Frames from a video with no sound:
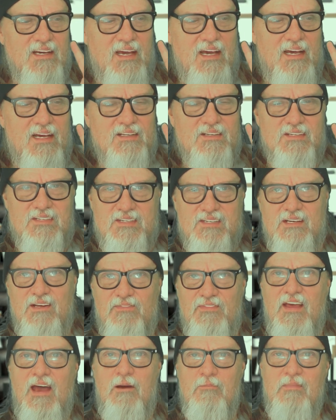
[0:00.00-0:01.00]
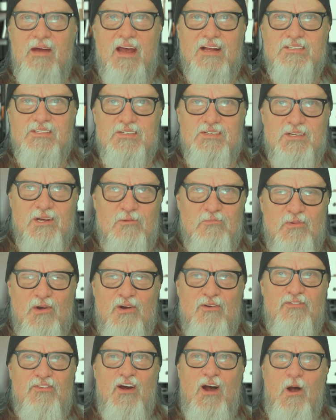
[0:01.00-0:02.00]
and to see if that matches their
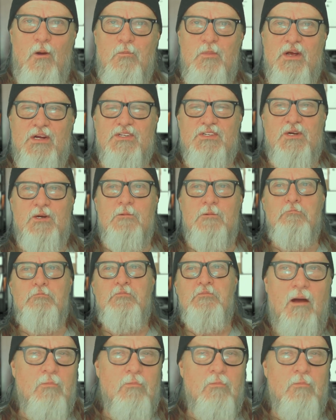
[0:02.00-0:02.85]
profile picture.